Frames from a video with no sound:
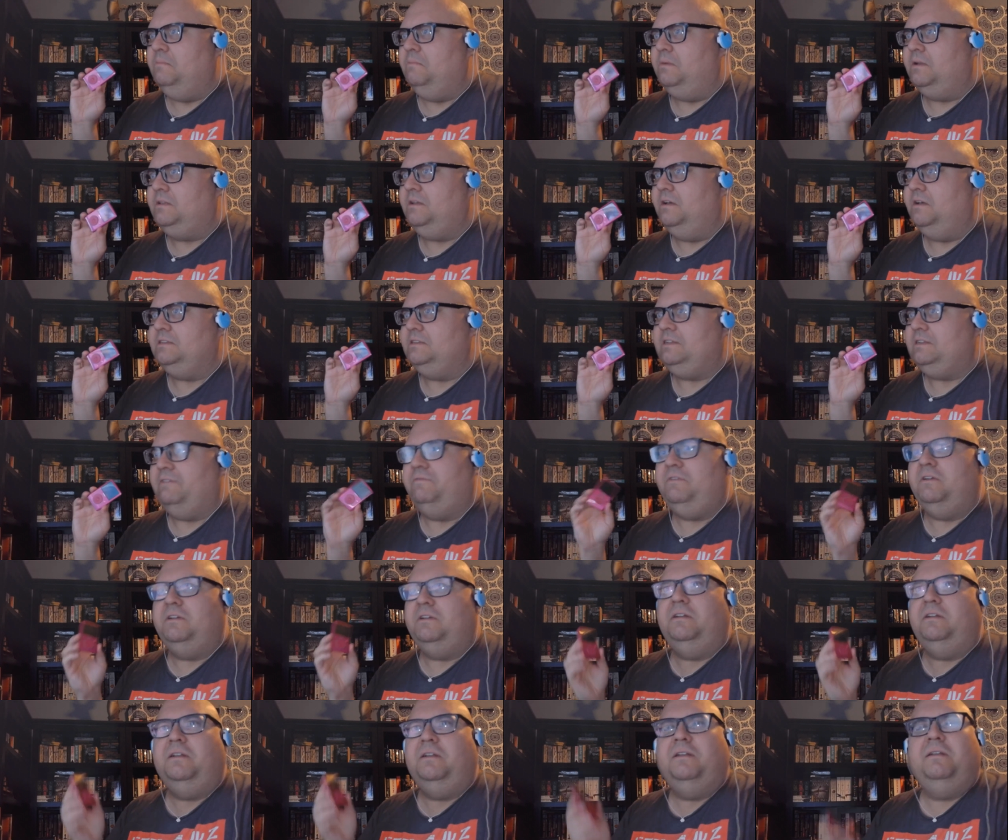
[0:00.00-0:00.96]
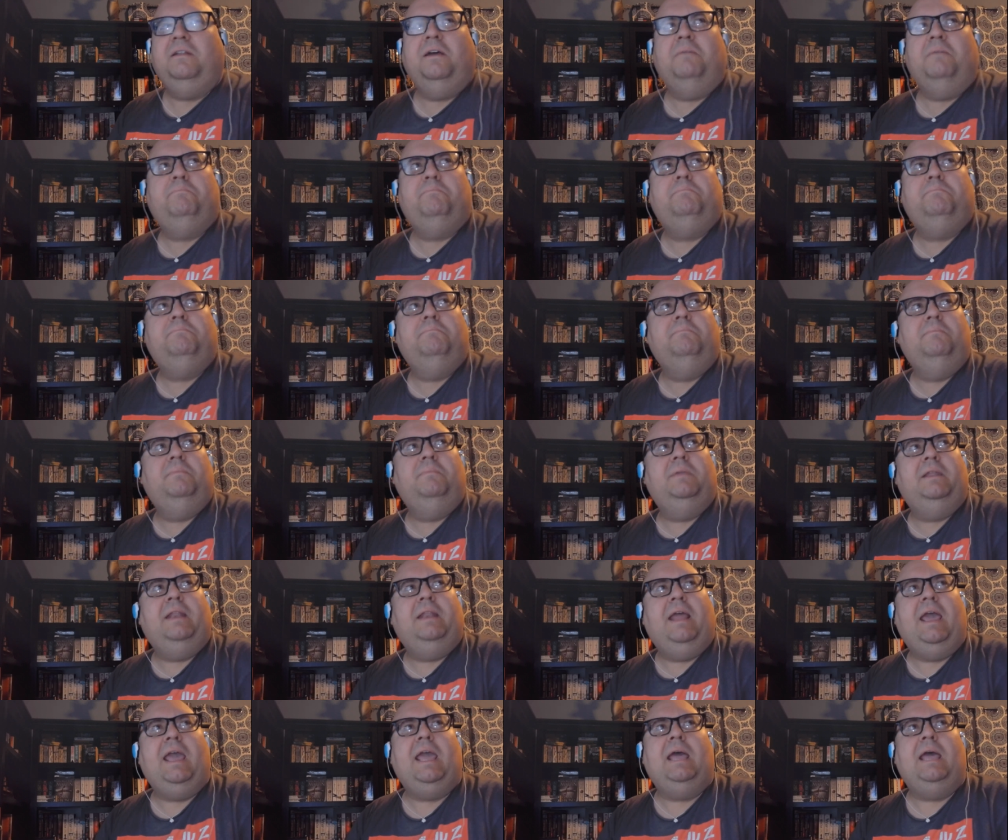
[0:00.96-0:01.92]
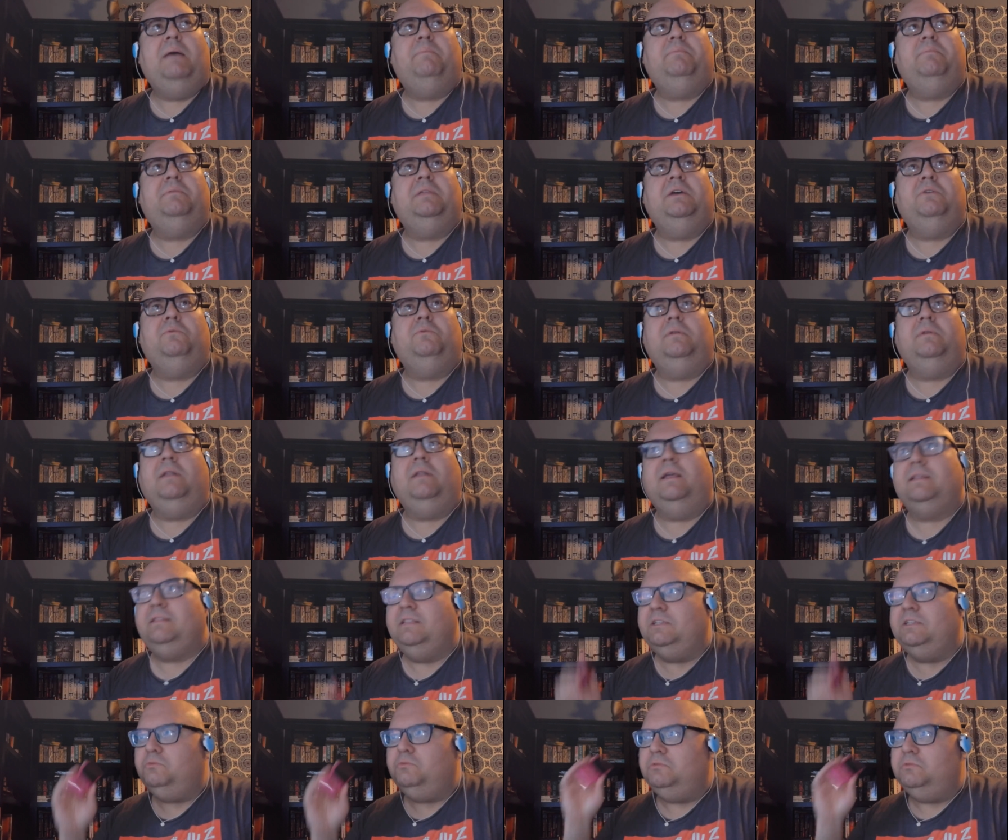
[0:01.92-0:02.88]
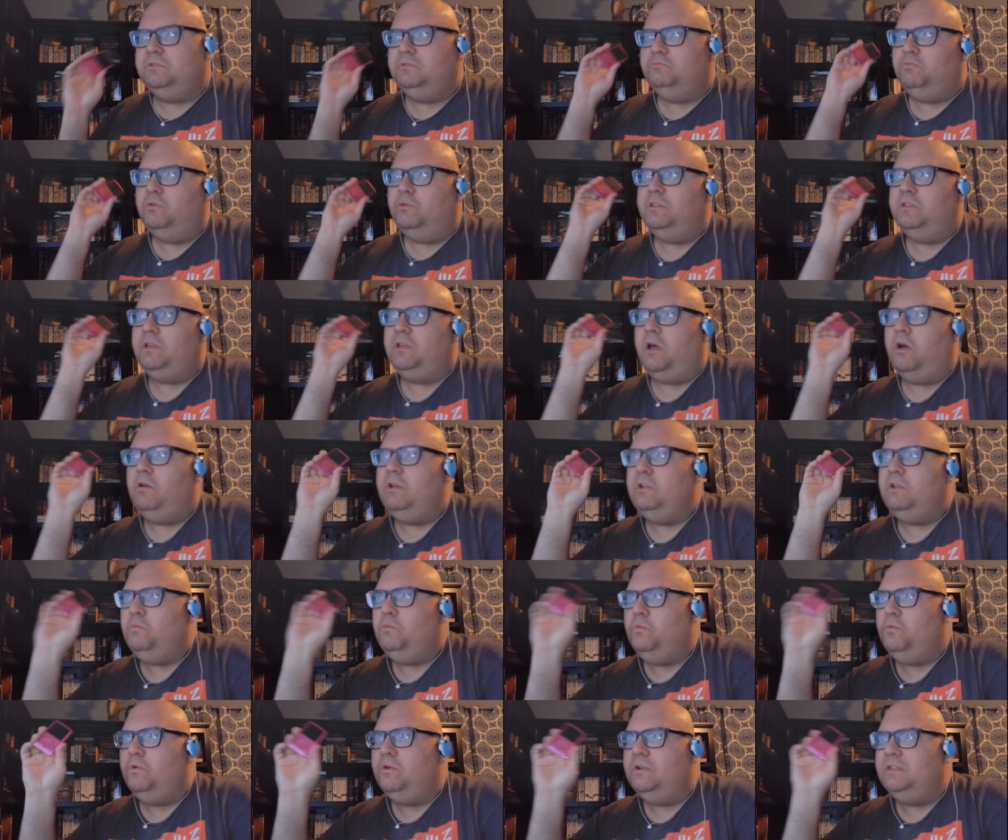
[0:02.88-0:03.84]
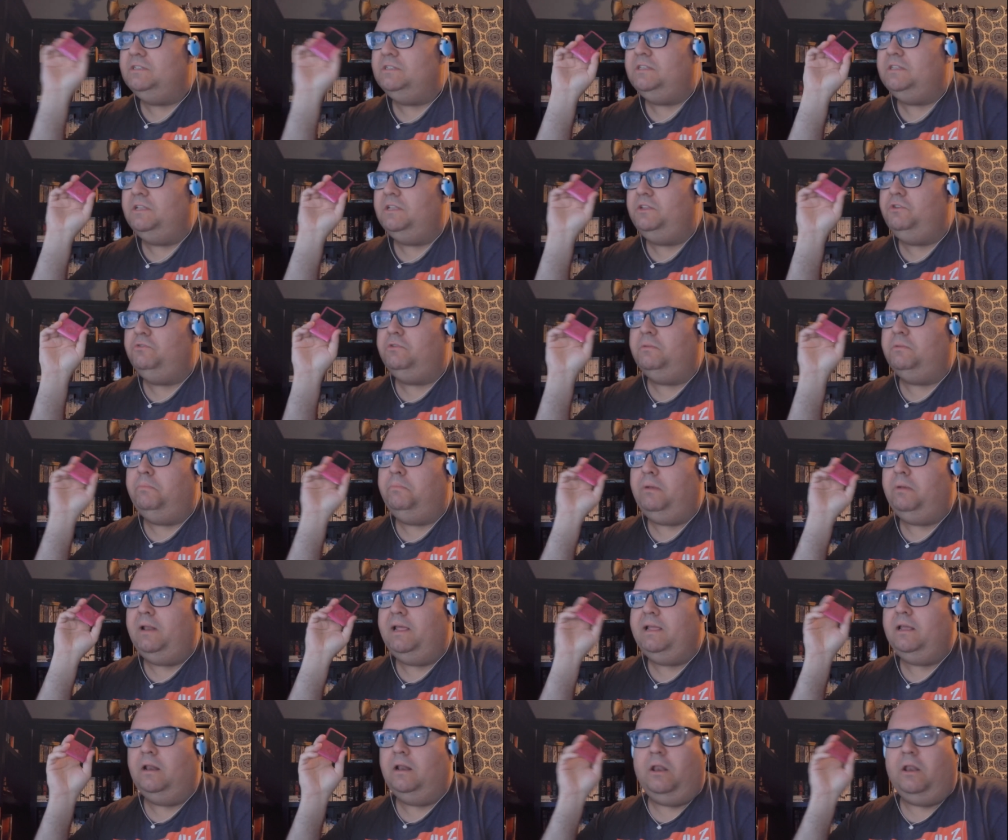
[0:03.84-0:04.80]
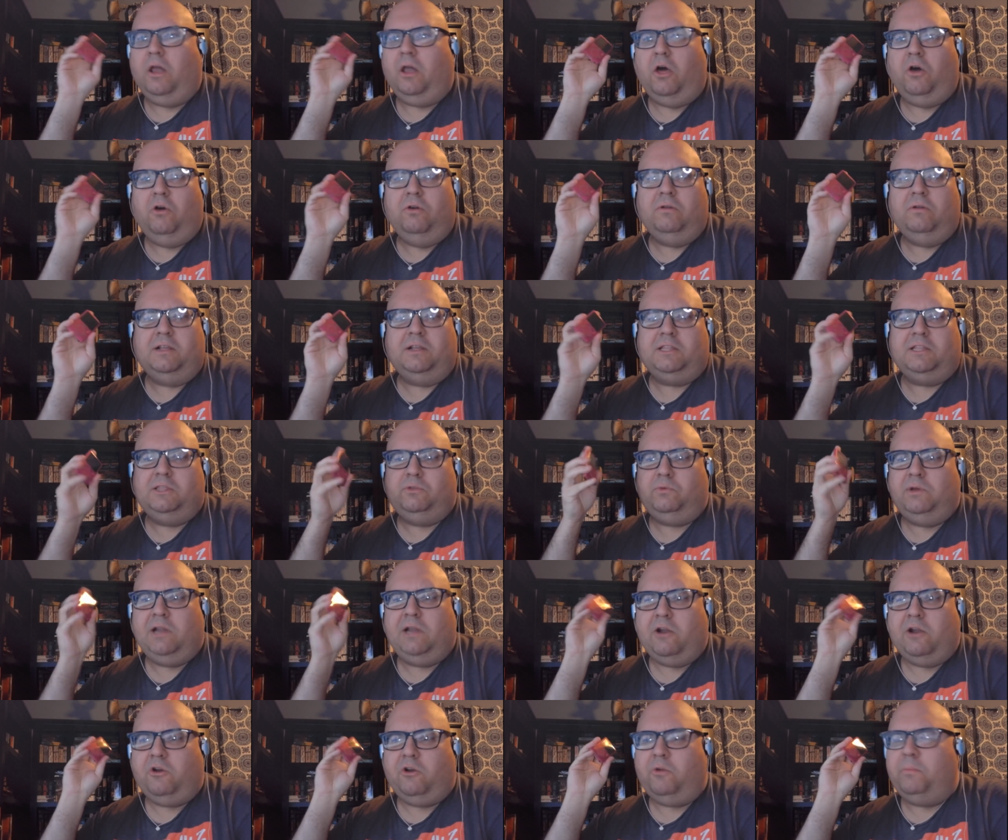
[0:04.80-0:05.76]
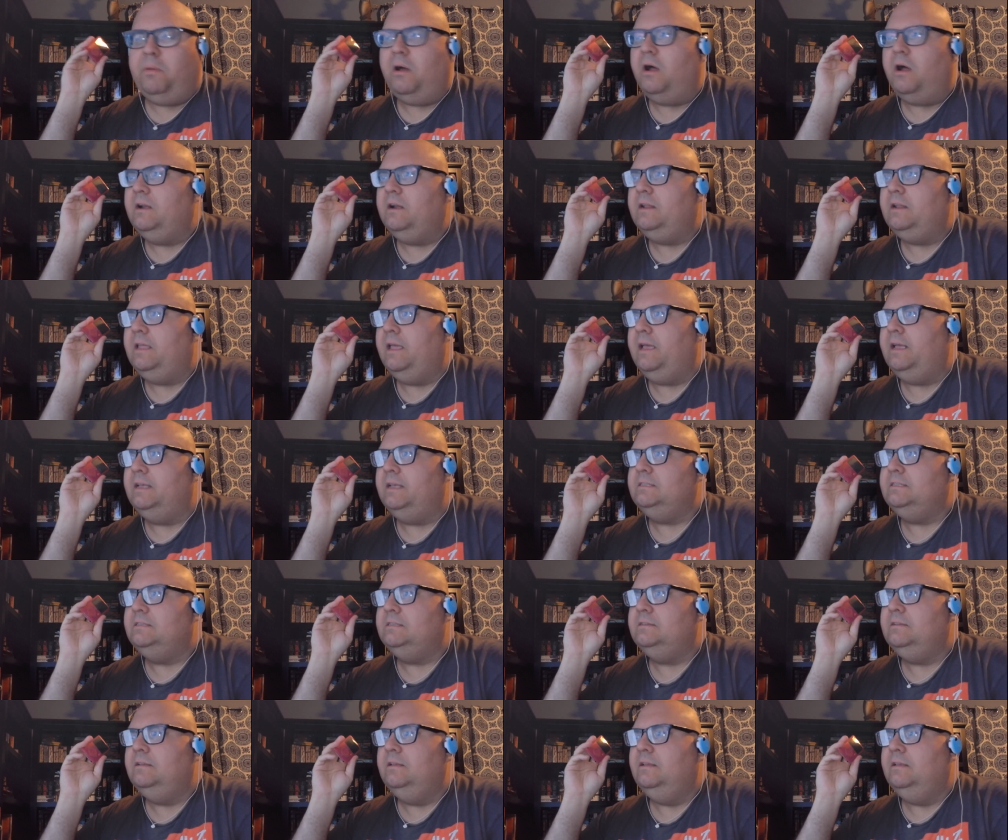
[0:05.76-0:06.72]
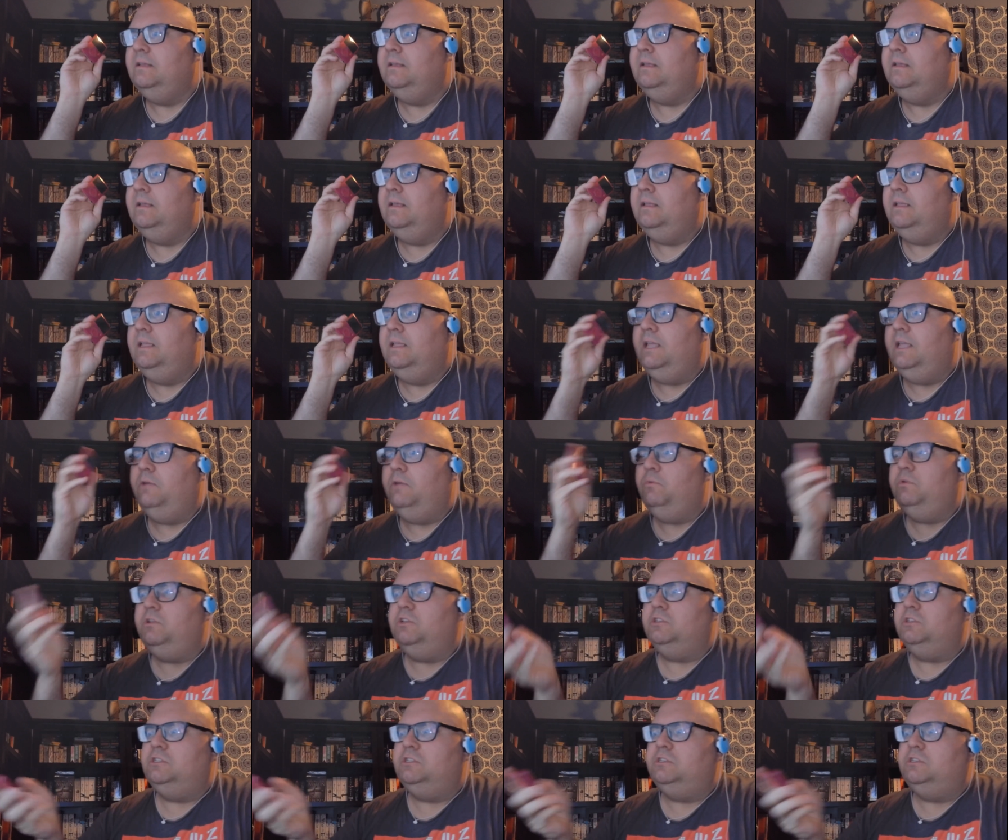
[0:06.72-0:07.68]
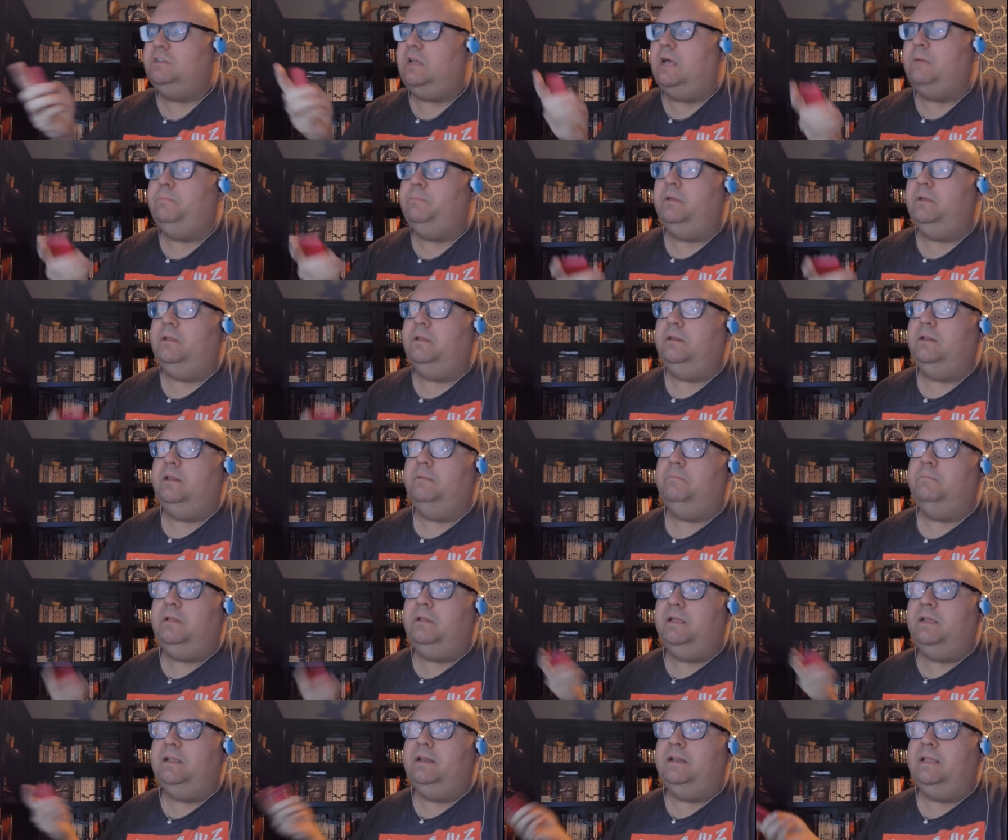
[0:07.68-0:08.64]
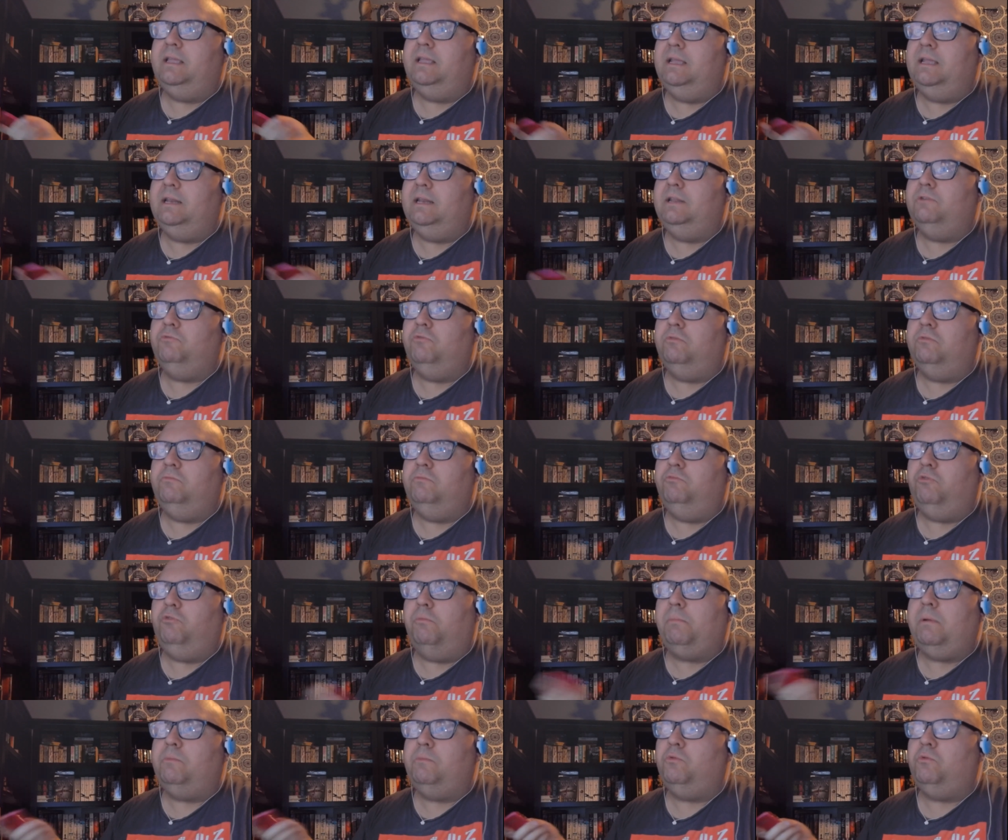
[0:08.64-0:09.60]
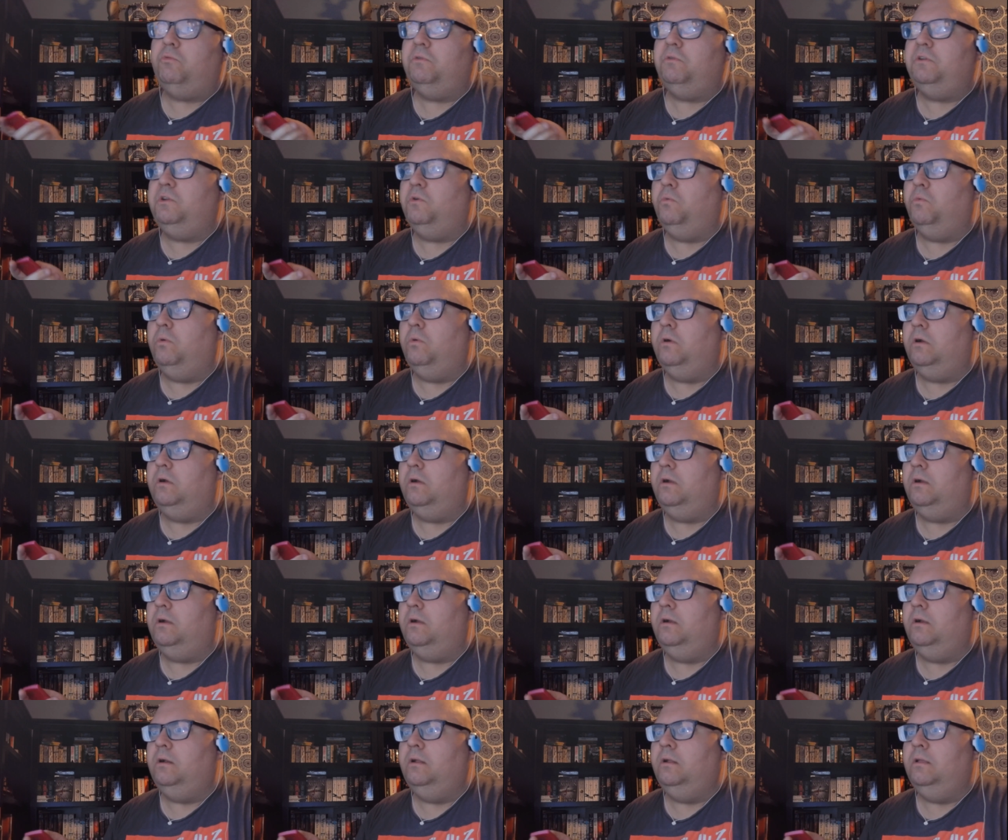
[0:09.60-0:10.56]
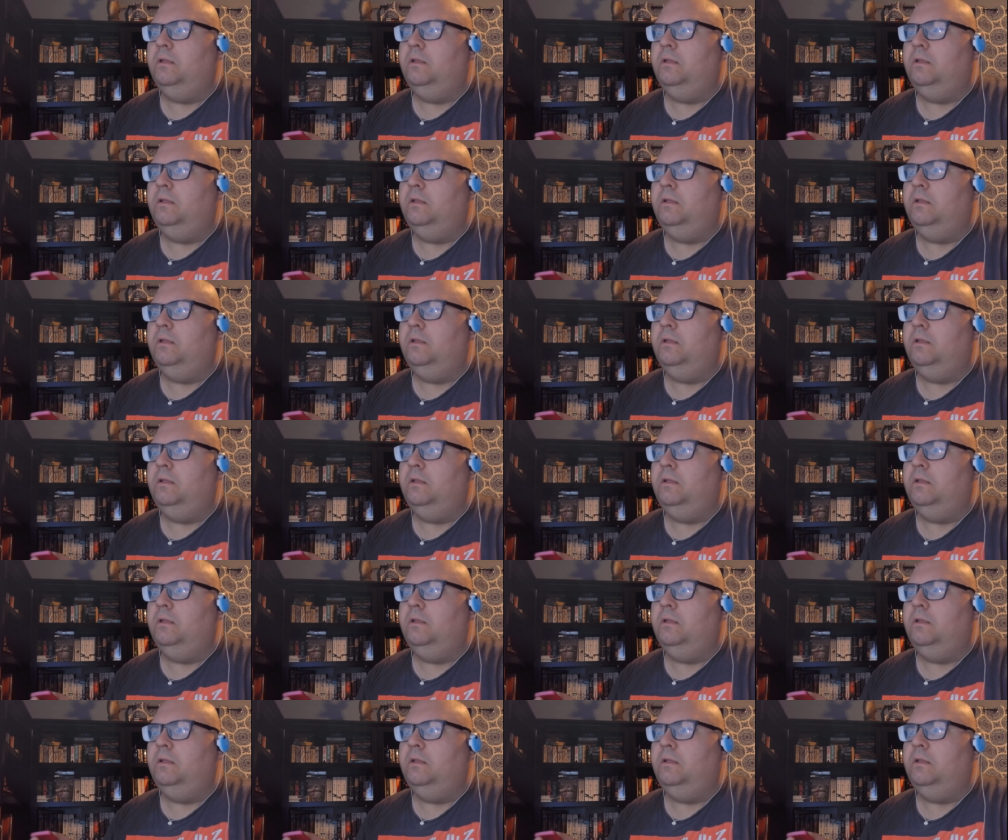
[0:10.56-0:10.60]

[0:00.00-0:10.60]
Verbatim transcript: because I found an, a, an app that would like this was one of the only ones that you could play a long like three hour podcast and when you stop it and play it again it will remember where you were